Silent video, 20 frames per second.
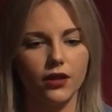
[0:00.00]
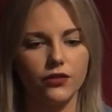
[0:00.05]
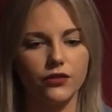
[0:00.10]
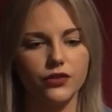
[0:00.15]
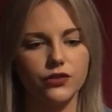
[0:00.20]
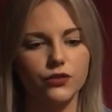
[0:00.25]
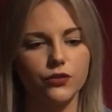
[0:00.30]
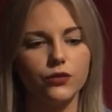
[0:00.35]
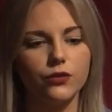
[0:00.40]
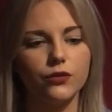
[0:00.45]
The
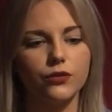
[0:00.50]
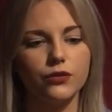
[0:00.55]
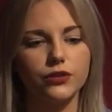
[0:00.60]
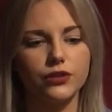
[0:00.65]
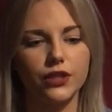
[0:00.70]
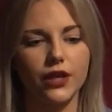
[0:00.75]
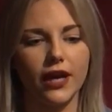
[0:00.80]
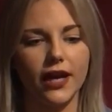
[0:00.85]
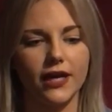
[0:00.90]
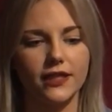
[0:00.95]
school
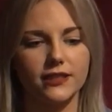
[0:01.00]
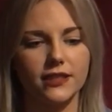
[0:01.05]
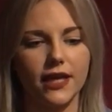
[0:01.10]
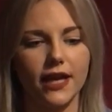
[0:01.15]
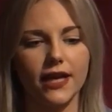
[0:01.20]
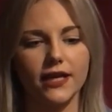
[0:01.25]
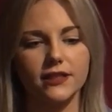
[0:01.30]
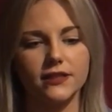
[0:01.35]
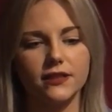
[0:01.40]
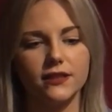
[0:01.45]
also has an
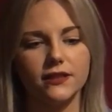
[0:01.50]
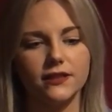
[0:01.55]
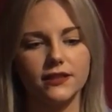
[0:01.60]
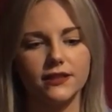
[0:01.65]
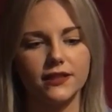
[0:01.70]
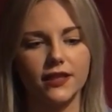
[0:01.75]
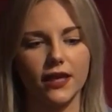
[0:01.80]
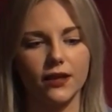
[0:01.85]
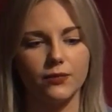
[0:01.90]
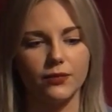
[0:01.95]
excellent
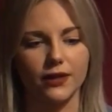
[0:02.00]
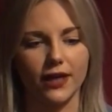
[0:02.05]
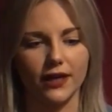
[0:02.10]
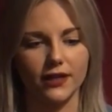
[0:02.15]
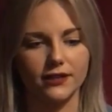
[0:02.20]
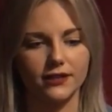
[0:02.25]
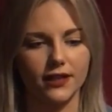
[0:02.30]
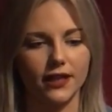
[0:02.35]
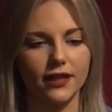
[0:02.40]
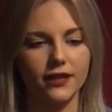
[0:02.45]
disabled
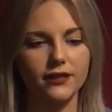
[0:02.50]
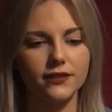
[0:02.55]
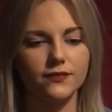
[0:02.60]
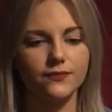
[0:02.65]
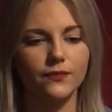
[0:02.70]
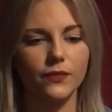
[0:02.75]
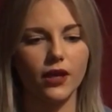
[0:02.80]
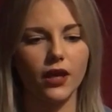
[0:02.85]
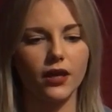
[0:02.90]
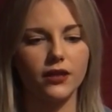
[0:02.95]
access,
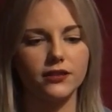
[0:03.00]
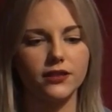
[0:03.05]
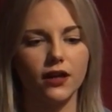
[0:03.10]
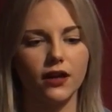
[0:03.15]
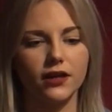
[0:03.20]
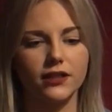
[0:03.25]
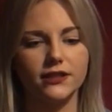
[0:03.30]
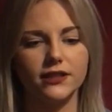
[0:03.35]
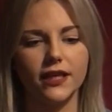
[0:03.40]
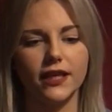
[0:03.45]

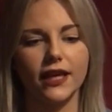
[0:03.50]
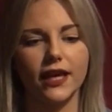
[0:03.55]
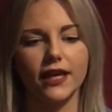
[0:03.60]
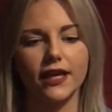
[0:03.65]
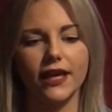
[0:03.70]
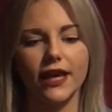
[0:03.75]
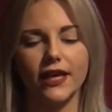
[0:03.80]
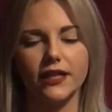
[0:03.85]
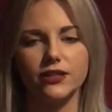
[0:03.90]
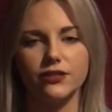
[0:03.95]
targeting
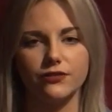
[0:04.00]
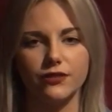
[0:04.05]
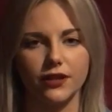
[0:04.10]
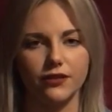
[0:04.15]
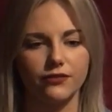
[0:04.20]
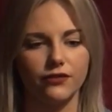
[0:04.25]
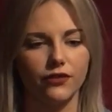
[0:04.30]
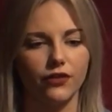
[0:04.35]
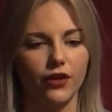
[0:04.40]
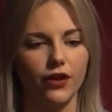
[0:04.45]
and
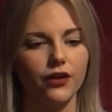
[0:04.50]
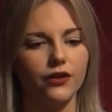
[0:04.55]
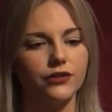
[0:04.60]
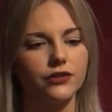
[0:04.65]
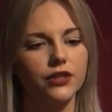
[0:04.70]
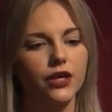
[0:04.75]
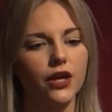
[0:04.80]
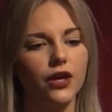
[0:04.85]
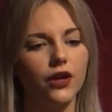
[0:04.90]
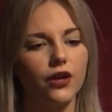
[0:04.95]
catering for
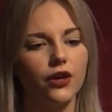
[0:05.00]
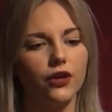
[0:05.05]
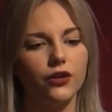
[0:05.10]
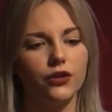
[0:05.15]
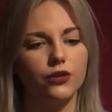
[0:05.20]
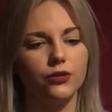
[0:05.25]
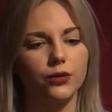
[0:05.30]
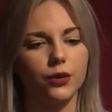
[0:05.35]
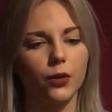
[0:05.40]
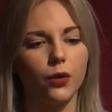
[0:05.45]
those
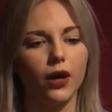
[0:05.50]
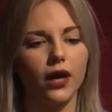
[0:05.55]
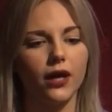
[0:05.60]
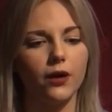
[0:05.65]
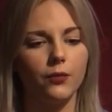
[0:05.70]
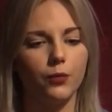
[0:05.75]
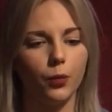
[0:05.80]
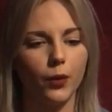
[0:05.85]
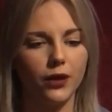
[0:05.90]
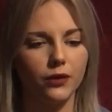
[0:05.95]
who
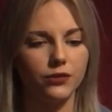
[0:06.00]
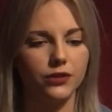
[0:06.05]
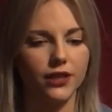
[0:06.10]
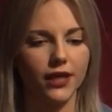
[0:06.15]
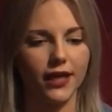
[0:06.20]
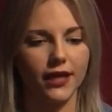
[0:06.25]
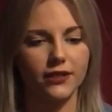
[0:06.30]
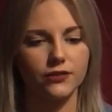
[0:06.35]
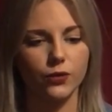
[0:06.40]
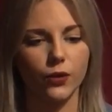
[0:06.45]
require
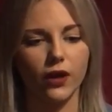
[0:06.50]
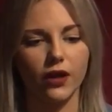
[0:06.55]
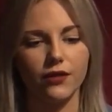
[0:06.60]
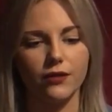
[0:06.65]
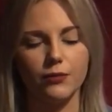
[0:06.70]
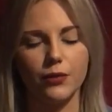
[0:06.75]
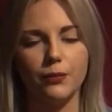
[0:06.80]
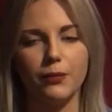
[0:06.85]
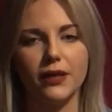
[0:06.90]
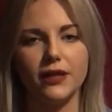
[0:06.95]
wheelchairs or
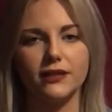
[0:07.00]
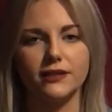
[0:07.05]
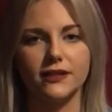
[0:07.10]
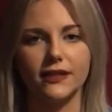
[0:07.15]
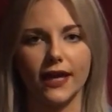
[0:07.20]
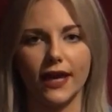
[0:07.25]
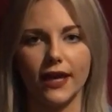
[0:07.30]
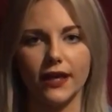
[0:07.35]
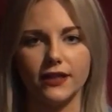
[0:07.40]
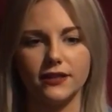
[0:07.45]
other
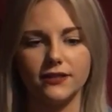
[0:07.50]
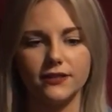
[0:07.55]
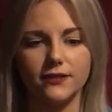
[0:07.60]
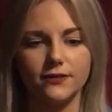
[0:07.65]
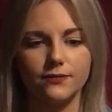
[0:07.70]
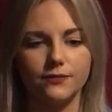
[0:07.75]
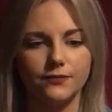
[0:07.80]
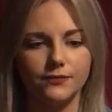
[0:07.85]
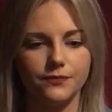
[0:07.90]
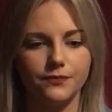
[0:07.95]
mobility aids.
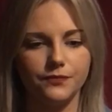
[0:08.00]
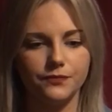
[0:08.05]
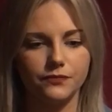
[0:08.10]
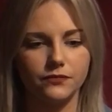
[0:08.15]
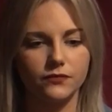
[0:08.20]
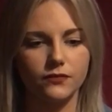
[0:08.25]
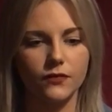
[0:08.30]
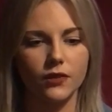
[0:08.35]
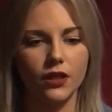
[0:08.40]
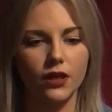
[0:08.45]

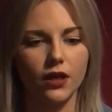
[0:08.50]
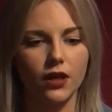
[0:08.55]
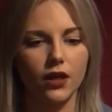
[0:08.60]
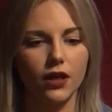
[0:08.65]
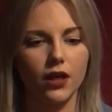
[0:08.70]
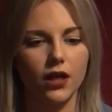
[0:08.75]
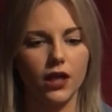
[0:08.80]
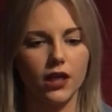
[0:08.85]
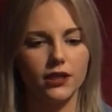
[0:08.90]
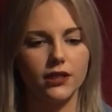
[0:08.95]

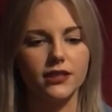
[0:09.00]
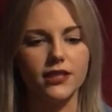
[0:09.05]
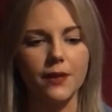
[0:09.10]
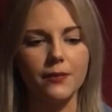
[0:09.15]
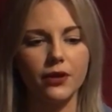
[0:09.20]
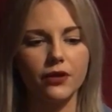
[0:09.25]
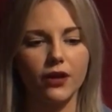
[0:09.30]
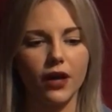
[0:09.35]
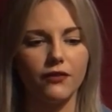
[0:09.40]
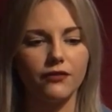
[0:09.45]
The
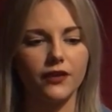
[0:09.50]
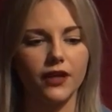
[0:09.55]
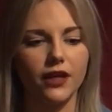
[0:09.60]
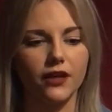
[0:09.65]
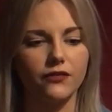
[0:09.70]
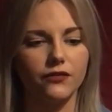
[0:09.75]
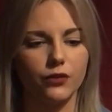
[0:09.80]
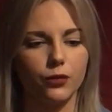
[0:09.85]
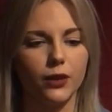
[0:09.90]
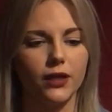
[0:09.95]

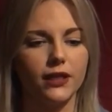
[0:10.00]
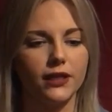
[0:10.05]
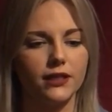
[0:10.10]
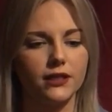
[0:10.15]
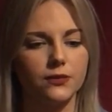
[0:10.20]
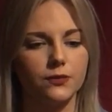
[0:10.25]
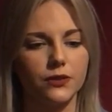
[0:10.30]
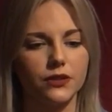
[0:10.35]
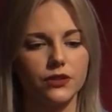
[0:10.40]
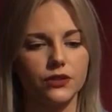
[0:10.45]
demographic of Queen
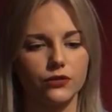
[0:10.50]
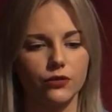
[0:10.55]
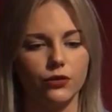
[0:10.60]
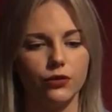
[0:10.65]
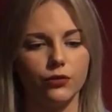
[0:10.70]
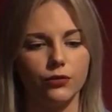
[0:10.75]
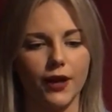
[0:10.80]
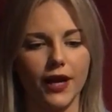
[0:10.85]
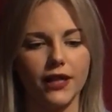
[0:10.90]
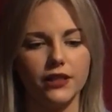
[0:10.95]
Elizabeth
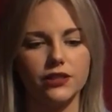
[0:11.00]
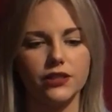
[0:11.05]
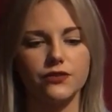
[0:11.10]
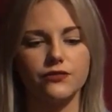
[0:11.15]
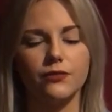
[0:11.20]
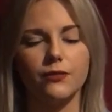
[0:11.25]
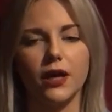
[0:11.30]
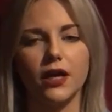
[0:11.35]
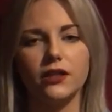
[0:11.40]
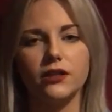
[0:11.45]
School ranges
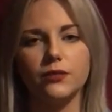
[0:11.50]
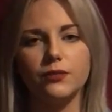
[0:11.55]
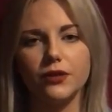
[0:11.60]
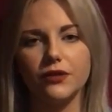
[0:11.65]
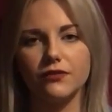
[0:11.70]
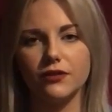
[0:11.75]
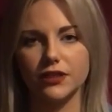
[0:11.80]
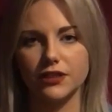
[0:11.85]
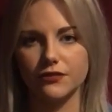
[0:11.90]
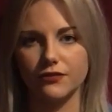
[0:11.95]
from
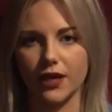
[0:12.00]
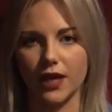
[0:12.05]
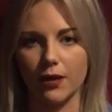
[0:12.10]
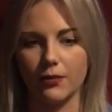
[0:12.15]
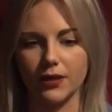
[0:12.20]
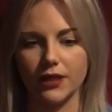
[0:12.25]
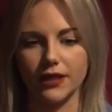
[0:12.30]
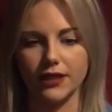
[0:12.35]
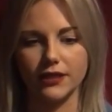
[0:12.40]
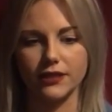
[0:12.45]
underprivileged
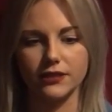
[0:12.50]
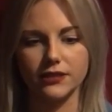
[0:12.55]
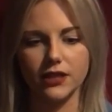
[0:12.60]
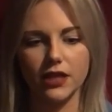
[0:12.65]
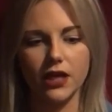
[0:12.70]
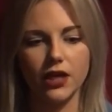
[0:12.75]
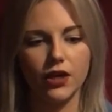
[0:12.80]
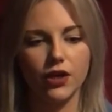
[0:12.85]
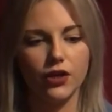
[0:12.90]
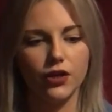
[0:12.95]
families
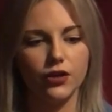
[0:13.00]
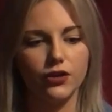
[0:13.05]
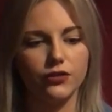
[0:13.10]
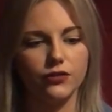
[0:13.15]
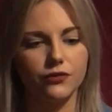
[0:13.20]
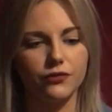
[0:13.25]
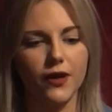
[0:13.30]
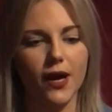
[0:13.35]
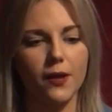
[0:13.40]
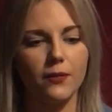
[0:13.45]

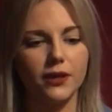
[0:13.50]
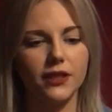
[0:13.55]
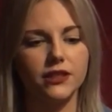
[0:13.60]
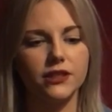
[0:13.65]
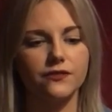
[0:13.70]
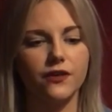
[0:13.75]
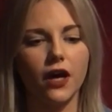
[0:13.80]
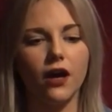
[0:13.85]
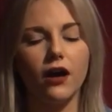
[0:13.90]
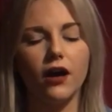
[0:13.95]
to
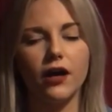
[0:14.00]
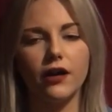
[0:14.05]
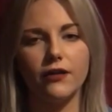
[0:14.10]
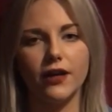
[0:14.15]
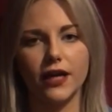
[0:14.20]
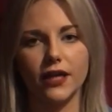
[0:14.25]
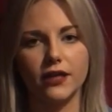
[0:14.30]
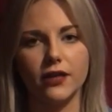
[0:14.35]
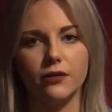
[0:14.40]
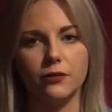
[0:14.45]
families of a higher
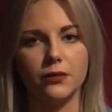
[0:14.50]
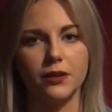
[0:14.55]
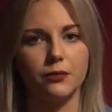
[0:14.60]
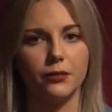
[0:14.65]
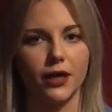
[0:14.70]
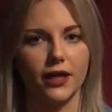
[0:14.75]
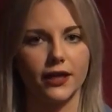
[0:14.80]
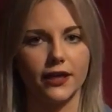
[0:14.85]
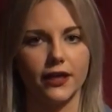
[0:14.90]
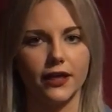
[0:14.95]
economic
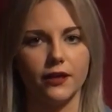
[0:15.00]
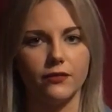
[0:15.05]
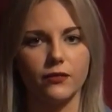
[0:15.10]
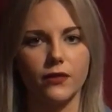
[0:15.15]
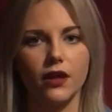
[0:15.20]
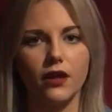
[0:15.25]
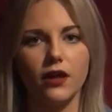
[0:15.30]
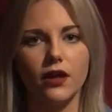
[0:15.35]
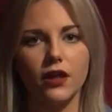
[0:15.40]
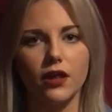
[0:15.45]
bracket,
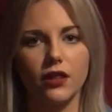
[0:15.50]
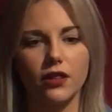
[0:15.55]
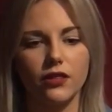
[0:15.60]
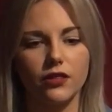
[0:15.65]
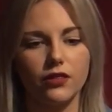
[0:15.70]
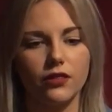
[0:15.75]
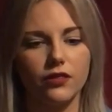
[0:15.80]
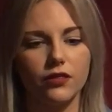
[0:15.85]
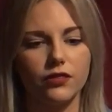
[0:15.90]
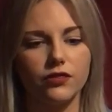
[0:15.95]

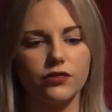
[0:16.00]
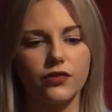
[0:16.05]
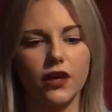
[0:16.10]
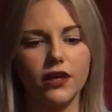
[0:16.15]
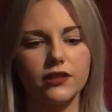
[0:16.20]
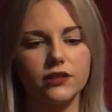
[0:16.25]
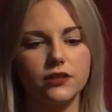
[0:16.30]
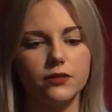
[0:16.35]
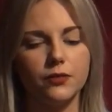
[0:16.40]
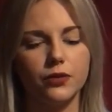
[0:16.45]

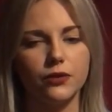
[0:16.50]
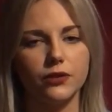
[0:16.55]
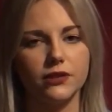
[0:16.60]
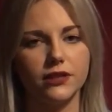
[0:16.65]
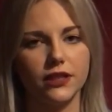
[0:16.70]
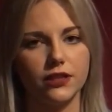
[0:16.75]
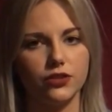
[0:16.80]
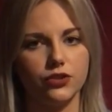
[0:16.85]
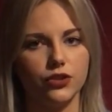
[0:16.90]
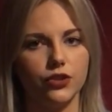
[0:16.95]
thus
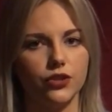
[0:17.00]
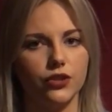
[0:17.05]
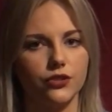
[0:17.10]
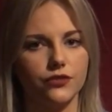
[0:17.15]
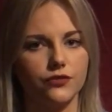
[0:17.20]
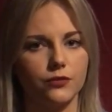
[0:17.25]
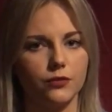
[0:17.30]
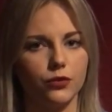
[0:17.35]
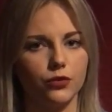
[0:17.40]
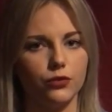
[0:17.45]
supporting students
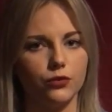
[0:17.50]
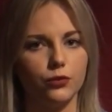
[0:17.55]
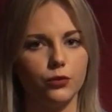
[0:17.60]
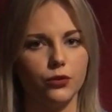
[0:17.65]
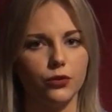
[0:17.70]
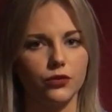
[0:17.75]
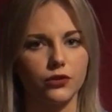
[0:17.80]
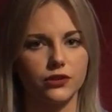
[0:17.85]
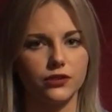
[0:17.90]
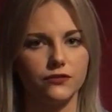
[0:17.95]
from all
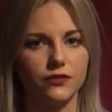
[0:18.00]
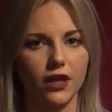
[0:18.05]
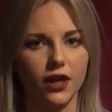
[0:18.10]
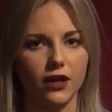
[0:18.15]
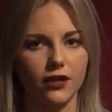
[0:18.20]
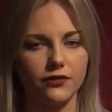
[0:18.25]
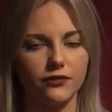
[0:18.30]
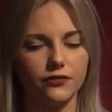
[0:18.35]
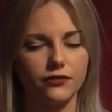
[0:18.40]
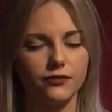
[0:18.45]
walks of
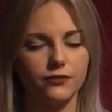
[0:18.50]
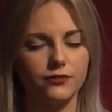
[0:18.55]
life.